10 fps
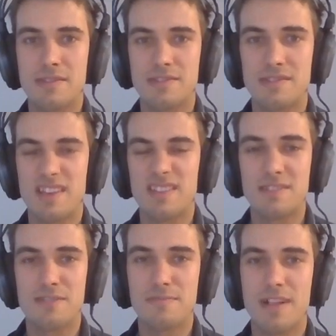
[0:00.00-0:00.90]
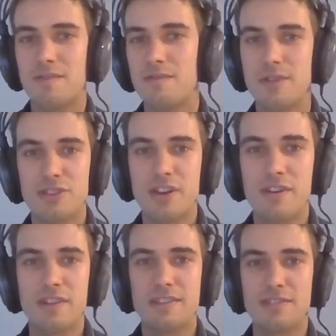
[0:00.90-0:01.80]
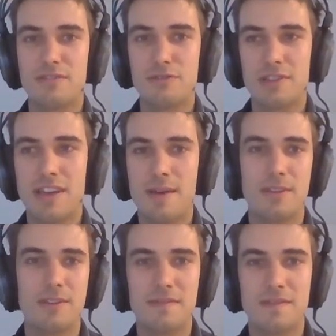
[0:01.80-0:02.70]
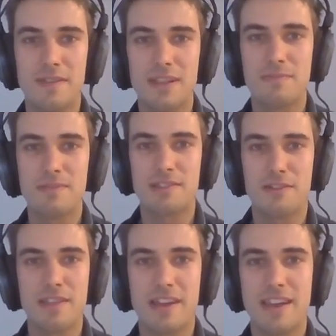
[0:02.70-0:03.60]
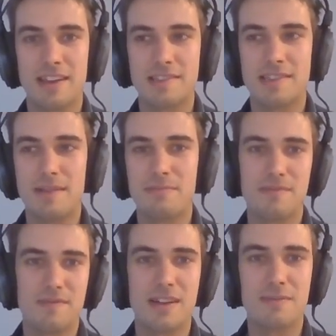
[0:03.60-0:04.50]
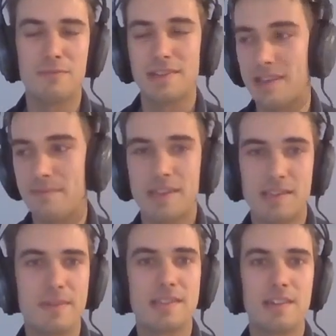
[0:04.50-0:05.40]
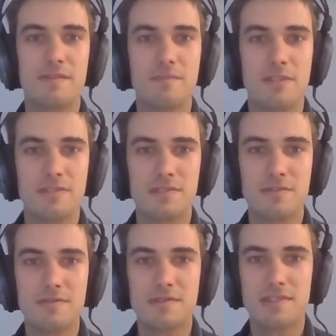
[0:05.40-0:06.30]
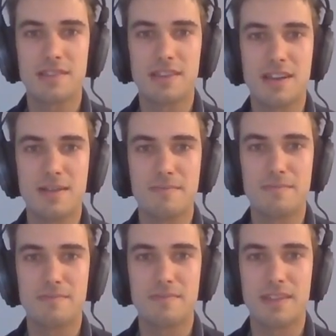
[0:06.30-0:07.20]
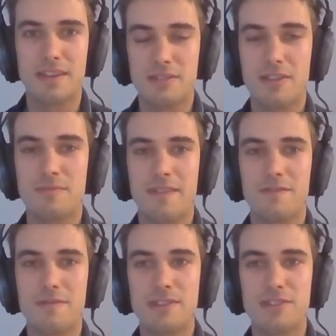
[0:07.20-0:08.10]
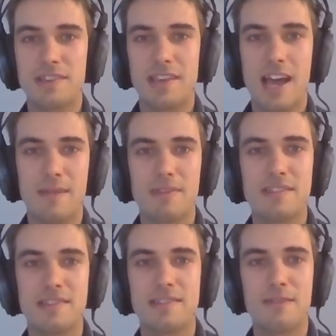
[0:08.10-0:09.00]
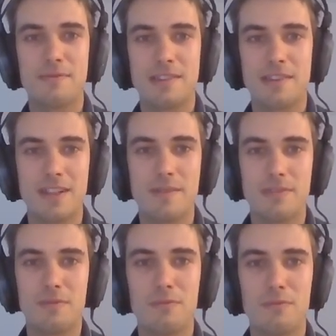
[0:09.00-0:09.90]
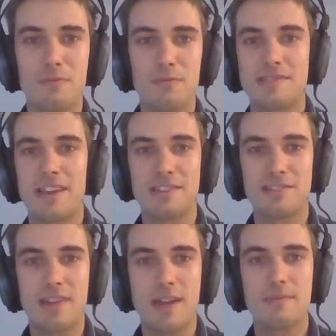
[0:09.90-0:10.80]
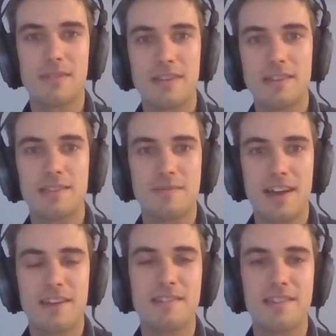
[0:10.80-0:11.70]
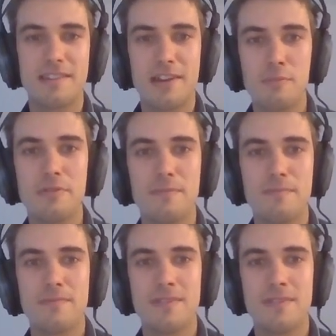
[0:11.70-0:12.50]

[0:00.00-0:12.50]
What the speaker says: as you said, platform engineering is usually happy to have developers go that next step. When something's missing from those tools, I think a lot of platform engineers are happy to sit down with the developer that wants extra capabilities to be added and help them